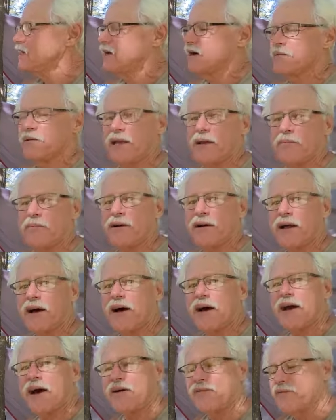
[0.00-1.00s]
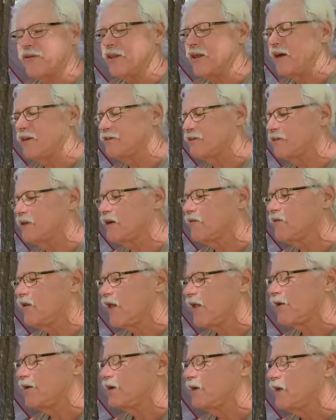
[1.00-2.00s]
I'm keeping an eye out for that stuff.
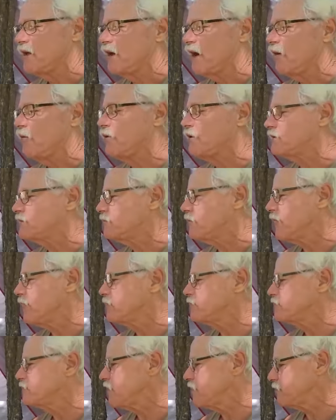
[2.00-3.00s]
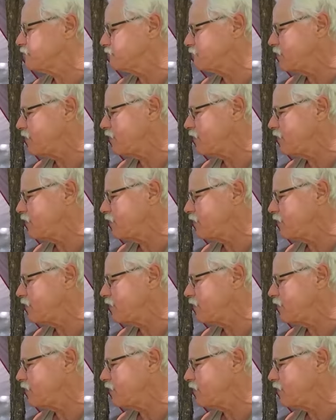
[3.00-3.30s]
I want a tomato sandwich